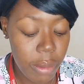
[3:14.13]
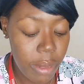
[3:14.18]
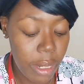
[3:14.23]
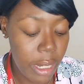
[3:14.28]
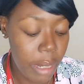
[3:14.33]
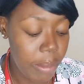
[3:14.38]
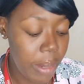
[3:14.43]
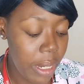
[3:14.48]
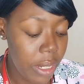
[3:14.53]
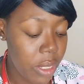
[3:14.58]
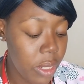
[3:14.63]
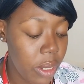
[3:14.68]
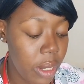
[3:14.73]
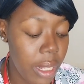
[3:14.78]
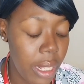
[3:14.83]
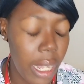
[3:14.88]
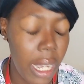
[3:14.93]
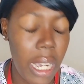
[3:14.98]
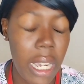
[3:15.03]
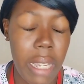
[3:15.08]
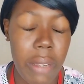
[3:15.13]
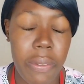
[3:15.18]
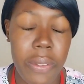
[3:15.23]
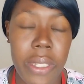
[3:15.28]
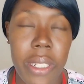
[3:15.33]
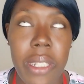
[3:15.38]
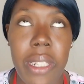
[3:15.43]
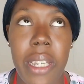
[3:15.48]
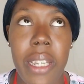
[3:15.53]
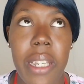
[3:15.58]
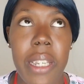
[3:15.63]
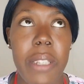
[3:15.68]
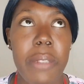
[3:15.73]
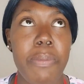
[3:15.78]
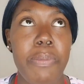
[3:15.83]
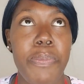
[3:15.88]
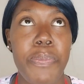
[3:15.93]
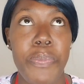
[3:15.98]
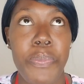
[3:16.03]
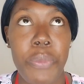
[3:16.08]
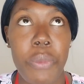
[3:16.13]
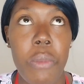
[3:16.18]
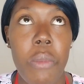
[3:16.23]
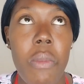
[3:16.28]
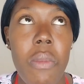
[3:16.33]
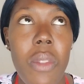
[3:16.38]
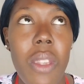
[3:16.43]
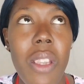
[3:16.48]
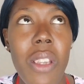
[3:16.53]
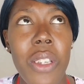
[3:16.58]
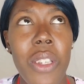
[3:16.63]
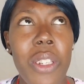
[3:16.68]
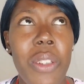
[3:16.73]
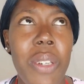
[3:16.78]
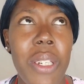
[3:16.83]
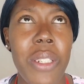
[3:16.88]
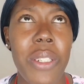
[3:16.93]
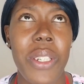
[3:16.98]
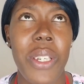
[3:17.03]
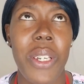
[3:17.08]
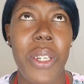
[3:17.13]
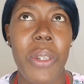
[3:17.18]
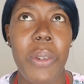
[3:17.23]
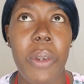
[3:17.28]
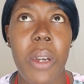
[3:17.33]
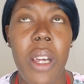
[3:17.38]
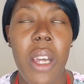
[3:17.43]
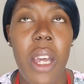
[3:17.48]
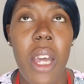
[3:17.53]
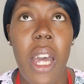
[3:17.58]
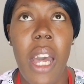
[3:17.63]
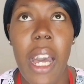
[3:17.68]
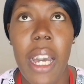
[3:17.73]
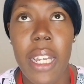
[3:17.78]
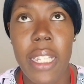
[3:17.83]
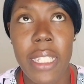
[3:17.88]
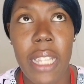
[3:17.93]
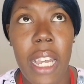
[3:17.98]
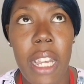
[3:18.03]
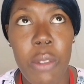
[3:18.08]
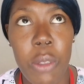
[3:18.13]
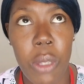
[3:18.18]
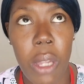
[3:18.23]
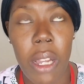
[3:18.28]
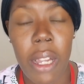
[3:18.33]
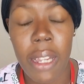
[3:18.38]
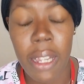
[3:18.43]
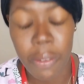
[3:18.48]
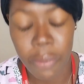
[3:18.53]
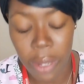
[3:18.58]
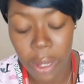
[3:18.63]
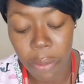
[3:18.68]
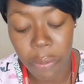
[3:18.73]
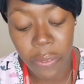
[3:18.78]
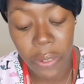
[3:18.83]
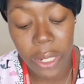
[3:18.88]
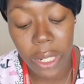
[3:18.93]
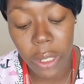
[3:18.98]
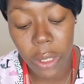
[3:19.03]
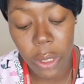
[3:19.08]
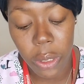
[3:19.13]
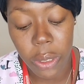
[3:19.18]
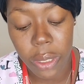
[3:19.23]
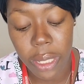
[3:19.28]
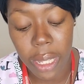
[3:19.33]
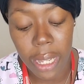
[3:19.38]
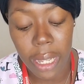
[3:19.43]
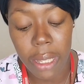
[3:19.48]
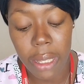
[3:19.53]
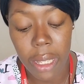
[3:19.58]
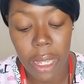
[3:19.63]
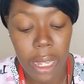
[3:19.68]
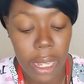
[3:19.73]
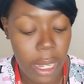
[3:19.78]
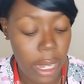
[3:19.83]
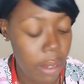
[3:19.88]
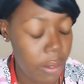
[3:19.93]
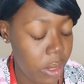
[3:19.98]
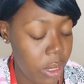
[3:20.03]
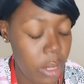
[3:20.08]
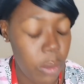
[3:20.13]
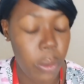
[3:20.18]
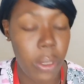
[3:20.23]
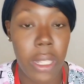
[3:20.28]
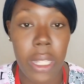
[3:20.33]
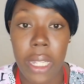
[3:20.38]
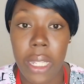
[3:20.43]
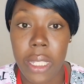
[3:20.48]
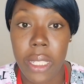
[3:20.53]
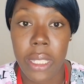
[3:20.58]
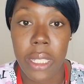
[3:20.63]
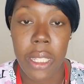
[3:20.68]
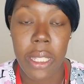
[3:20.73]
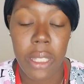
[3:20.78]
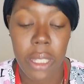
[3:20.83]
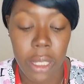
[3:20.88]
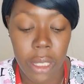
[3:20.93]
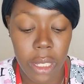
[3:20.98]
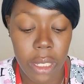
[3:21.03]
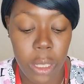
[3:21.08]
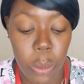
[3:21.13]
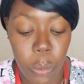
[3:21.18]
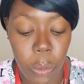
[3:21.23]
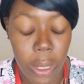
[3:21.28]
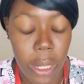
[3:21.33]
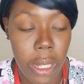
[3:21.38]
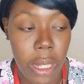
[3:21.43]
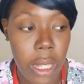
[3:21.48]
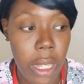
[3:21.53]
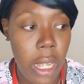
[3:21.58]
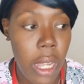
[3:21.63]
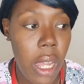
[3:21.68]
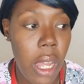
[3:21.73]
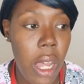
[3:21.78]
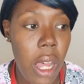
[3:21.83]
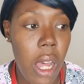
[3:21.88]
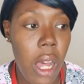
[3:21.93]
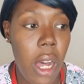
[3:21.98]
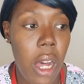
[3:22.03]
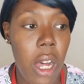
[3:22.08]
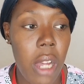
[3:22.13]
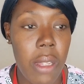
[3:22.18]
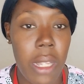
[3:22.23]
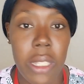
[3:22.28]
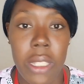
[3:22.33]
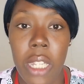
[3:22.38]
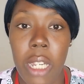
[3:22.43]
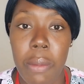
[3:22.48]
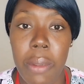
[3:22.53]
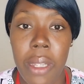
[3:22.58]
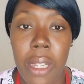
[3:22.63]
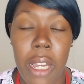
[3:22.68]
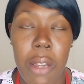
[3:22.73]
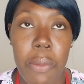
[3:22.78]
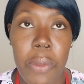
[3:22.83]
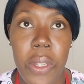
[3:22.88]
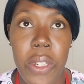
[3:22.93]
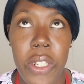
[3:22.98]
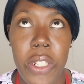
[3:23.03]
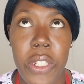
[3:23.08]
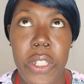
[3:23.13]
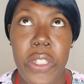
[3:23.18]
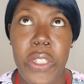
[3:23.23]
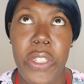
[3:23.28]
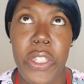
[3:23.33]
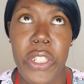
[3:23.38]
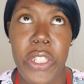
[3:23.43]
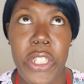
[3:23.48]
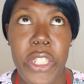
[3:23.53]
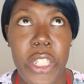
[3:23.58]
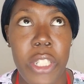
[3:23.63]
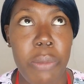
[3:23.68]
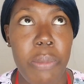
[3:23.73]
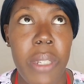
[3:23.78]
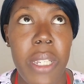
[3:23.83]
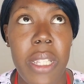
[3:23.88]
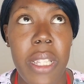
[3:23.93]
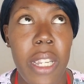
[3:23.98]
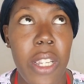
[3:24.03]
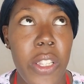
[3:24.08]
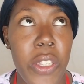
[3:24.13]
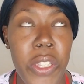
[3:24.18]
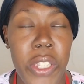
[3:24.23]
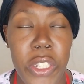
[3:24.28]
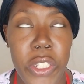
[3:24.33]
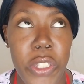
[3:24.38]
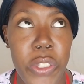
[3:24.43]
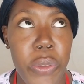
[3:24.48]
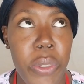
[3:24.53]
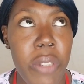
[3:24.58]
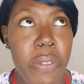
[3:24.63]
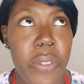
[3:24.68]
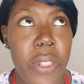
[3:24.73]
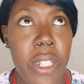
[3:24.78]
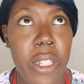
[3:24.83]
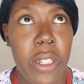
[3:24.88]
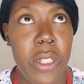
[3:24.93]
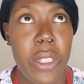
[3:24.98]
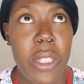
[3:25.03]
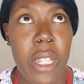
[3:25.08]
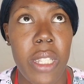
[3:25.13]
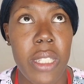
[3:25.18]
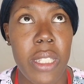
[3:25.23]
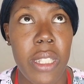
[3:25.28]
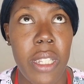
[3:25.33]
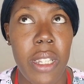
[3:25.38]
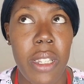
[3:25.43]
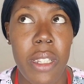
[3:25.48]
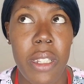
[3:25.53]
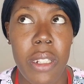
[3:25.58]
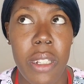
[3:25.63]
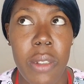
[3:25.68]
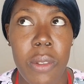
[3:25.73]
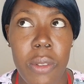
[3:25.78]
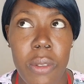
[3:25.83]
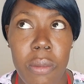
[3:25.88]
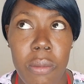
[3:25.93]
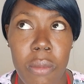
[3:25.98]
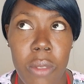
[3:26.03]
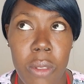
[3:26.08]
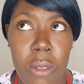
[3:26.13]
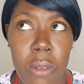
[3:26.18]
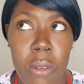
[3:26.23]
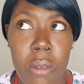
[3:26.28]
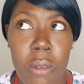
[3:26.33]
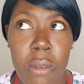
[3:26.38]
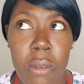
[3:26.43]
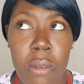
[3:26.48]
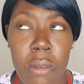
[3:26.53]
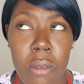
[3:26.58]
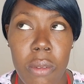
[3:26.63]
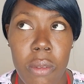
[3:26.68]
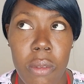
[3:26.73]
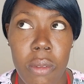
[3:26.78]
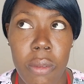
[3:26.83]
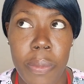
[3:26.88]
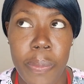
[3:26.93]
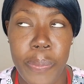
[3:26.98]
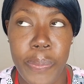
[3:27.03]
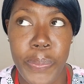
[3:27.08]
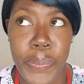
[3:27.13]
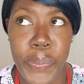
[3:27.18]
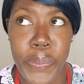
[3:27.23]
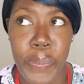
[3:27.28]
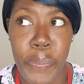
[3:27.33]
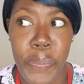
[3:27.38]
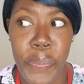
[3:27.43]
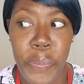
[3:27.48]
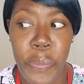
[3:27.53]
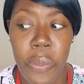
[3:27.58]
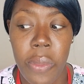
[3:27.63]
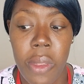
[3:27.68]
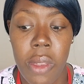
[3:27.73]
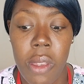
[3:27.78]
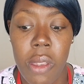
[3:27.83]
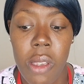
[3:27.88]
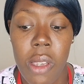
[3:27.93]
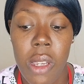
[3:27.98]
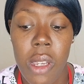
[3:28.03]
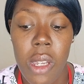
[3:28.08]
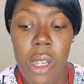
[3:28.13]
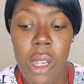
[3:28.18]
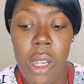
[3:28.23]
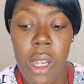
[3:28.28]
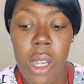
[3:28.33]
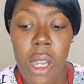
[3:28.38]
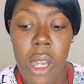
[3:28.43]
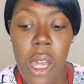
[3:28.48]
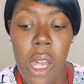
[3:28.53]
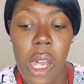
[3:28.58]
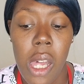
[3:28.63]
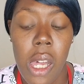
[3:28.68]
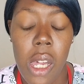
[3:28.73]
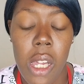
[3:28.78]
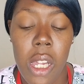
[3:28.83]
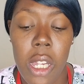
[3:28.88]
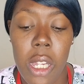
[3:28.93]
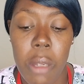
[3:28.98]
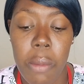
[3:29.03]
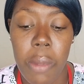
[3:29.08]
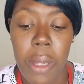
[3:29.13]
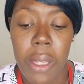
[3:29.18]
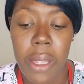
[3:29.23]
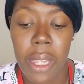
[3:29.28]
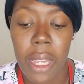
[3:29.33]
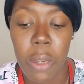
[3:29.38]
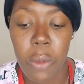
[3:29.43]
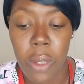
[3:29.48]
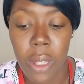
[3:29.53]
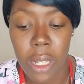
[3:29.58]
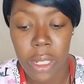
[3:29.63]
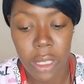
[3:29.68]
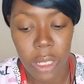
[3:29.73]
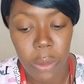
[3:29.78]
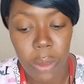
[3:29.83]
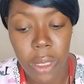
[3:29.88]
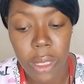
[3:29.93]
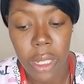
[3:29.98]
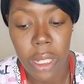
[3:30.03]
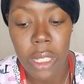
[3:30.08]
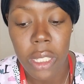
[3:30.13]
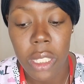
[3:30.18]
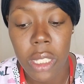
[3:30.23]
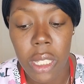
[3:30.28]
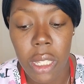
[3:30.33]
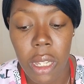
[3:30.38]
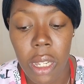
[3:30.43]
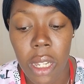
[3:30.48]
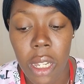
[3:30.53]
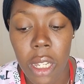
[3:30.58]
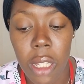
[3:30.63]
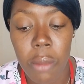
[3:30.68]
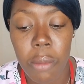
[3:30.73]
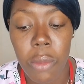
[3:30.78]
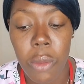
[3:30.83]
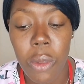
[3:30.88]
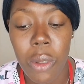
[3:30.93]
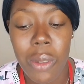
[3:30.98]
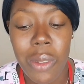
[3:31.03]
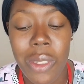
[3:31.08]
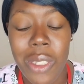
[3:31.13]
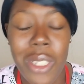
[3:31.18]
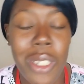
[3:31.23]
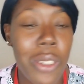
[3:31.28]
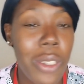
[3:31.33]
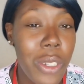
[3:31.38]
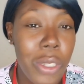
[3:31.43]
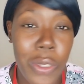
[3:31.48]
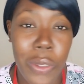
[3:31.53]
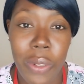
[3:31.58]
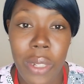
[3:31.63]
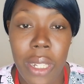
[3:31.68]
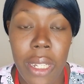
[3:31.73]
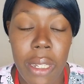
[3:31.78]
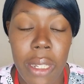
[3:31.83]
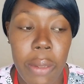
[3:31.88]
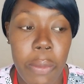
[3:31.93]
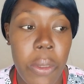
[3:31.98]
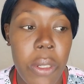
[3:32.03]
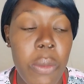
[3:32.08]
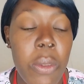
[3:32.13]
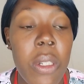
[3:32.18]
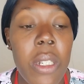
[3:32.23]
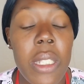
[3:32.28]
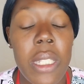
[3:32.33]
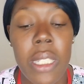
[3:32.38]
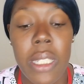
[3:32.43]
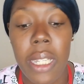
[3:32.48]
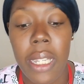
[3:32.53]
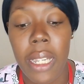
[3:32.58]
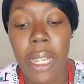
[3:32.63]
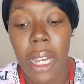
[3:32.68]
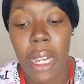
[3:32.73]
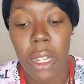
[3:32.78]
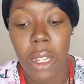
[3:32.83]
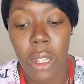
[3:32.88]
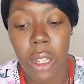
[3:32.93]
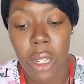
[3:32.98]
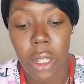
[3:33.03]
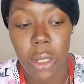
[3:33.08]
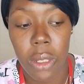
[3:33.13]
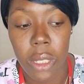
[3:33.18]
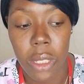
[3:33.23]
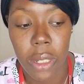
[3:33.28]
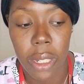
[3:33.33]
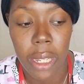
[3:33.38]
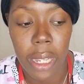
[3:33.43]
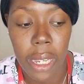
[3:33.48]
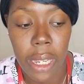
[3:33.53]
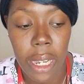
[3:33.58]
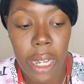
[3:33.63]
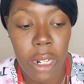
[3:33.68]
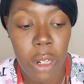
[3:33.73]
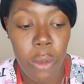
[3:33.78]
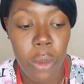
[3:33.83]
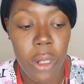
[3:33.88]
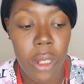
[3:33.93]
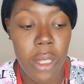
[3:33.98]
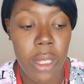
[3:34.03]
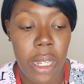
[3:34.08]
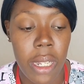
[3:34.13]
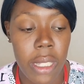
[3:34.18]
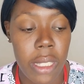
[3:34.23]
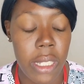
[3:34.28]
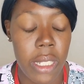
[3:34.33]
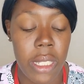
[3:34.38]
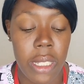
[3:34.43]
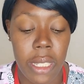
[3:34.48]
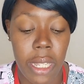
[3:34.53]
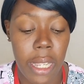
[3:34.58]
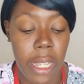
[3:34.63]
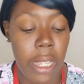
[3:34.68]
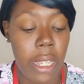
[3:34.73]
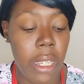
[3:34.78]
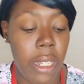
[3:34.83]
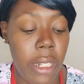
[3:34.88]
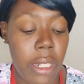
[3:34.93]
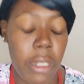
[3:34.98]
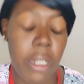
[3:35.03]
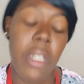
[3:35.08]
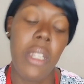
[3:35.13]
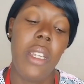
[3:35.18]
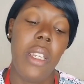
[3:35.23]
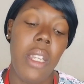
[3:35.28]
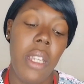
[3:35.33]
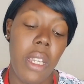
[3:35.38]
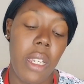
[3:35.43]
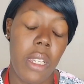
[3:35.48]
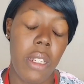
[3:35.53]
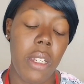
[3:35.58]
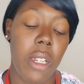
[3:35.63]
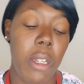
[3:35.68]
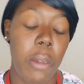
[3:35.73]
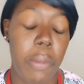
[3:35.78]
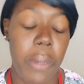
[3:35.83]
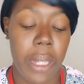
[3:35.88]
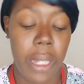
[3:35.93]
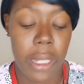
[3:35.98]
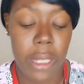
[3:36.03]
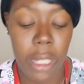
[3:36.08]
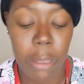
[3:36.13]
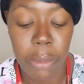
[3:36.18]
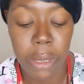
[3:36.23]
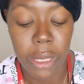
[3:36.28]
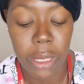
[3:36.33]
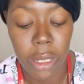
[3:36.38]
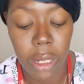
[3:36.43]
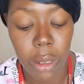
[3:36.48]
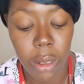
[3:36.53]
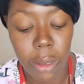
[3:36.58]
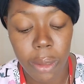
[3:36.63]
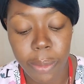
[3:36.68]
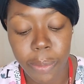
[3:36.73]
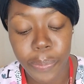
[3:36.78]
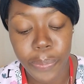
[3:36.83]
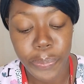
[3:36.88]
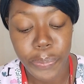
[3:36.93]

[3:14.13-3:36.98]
I might do a live tonight you know what no because i have i have videos that i have to release this week uh, that's coming up there there should be like at least three videos that's hold on mm-hmm. um, that i would like to release um, two or three we will see how it goes okay i don't want to like just say it and you know because i'm still